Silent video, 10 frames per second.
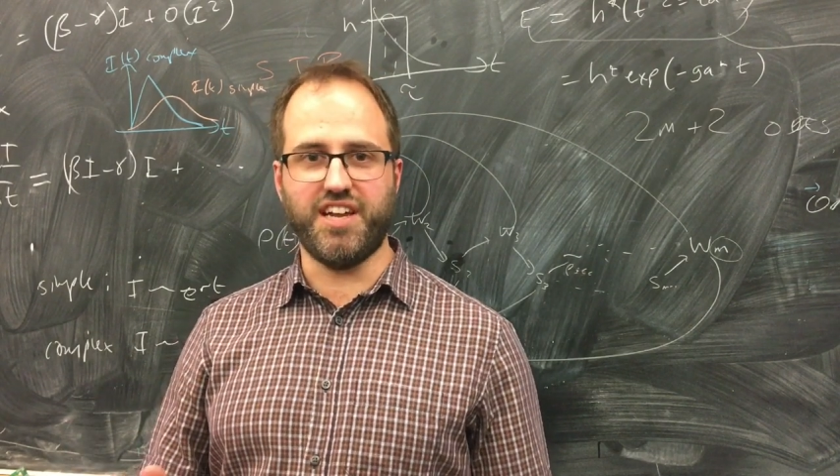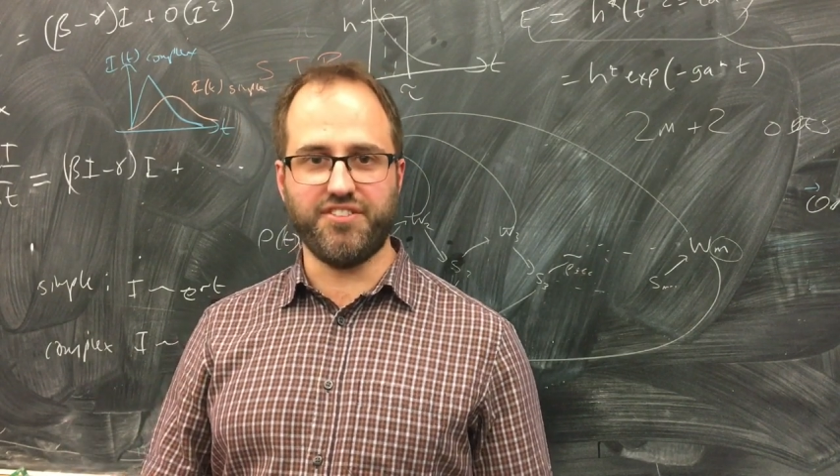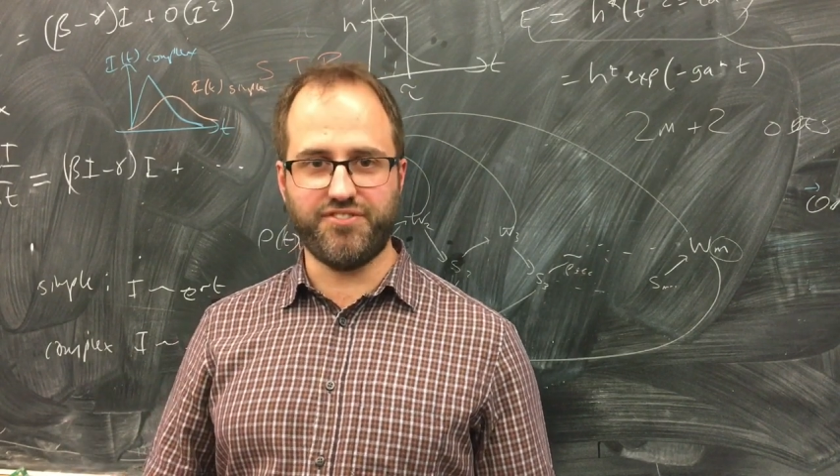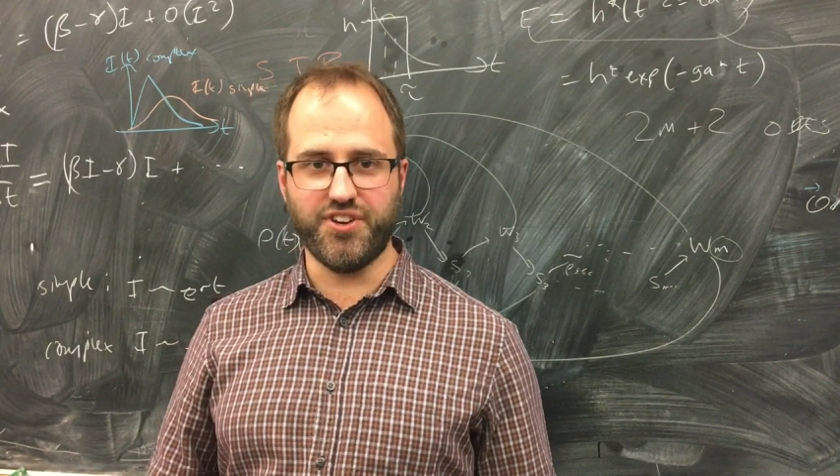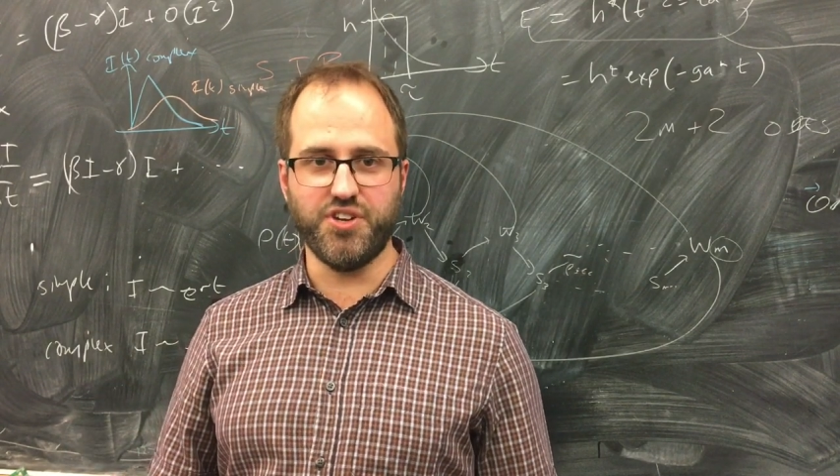
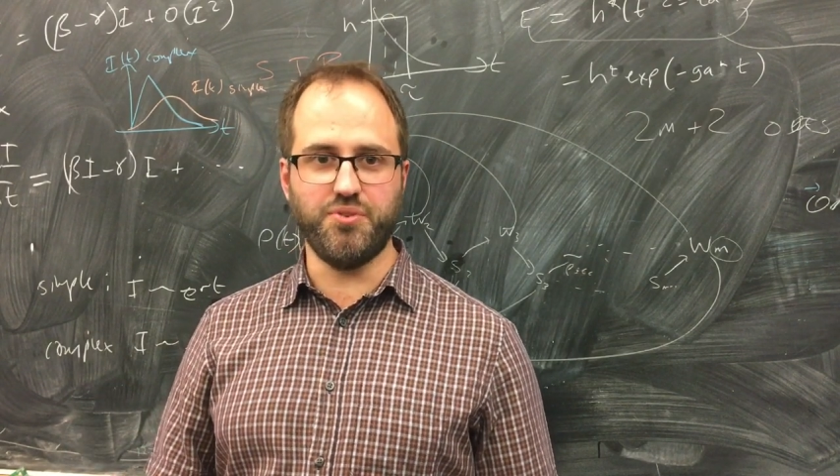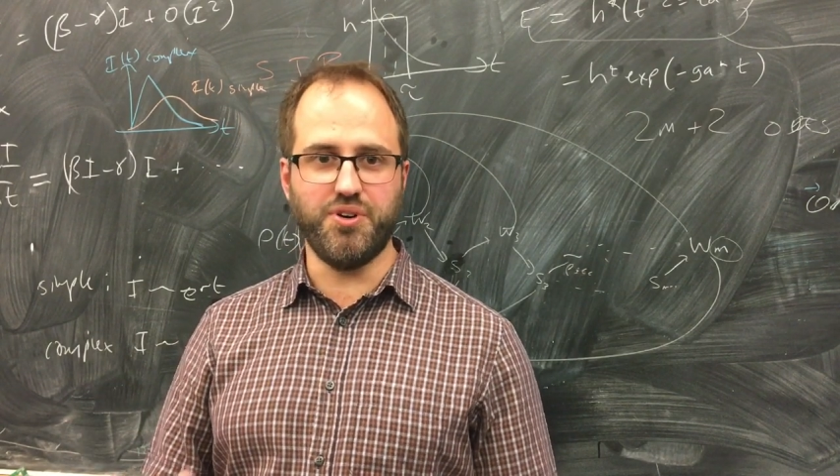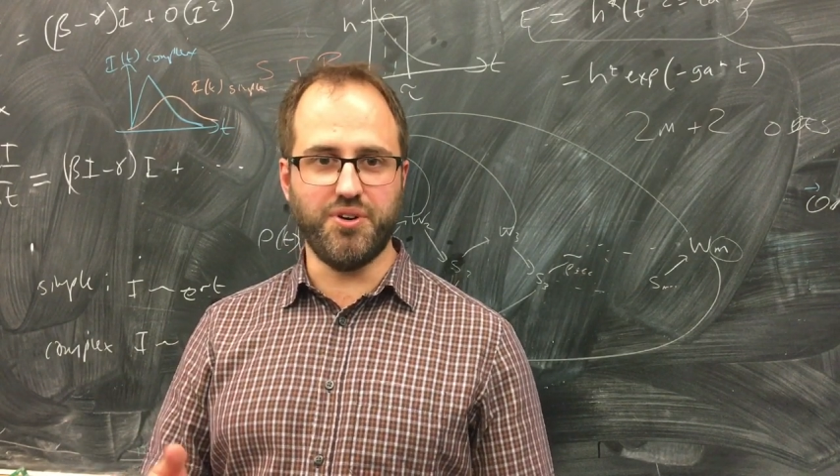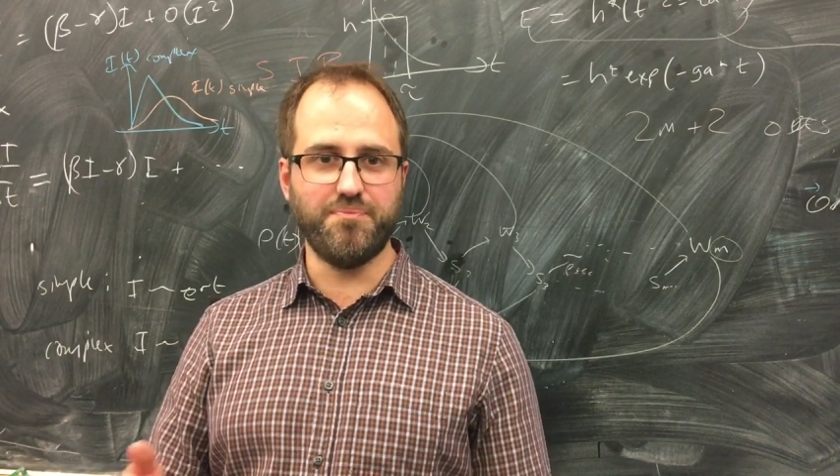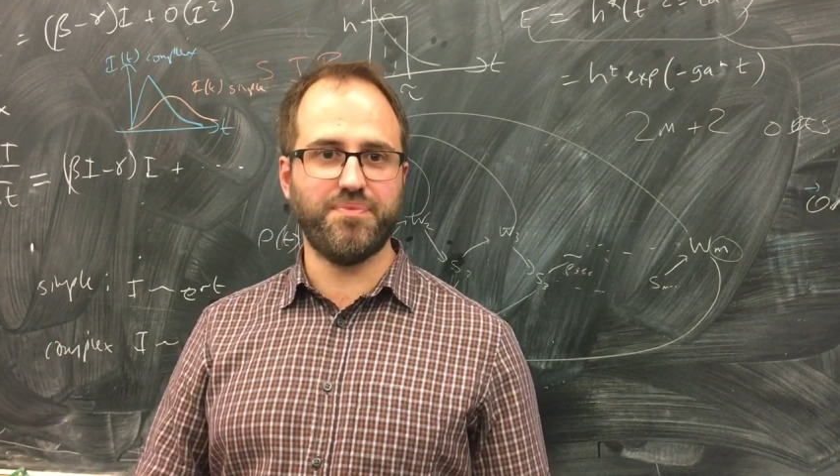like flu
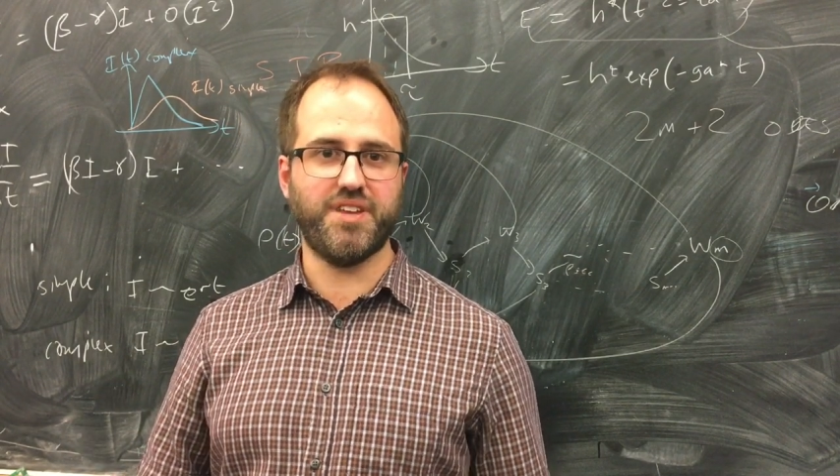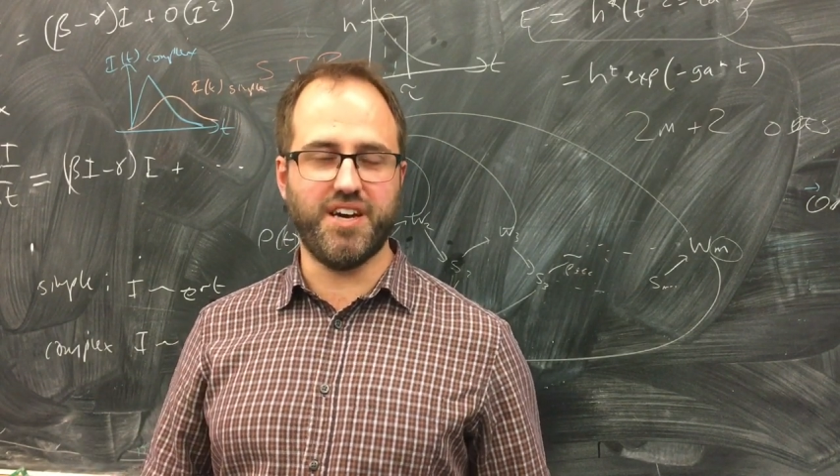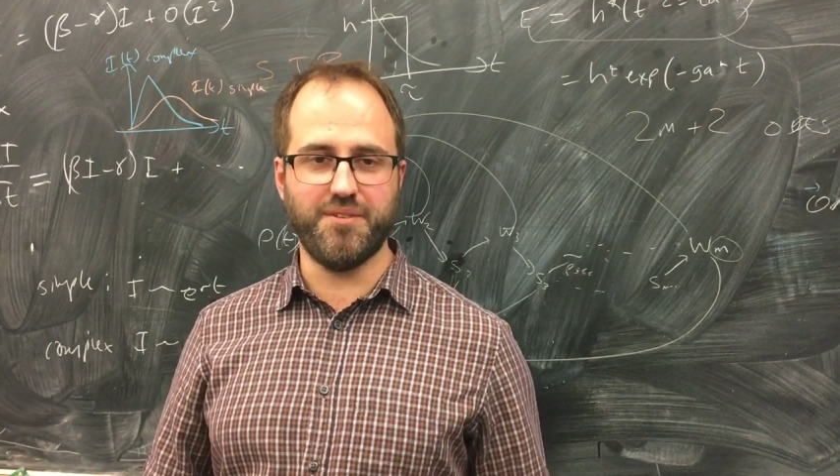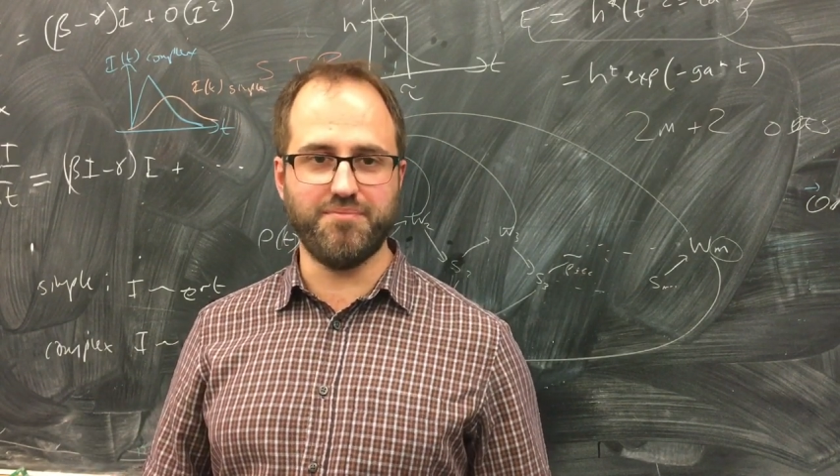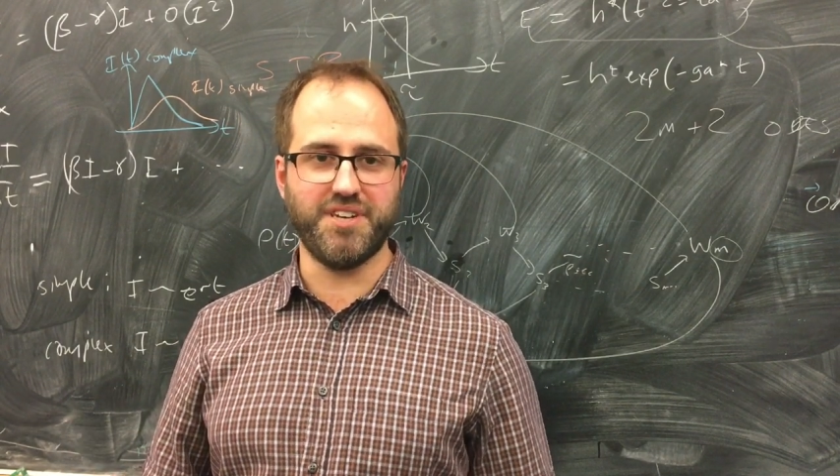or um,